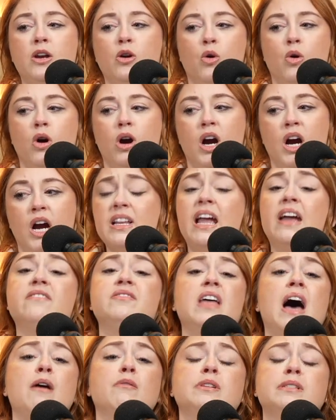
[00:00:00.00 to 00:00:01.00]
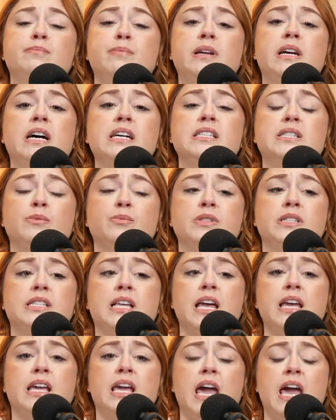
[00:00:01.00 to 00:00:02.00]
or if that was because it was
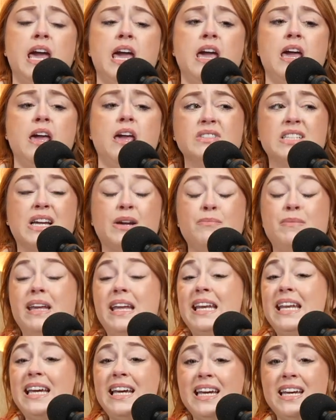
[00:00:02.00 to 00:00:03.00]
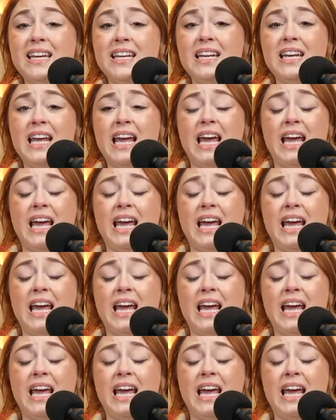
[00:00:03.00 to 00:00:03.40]
like a comedian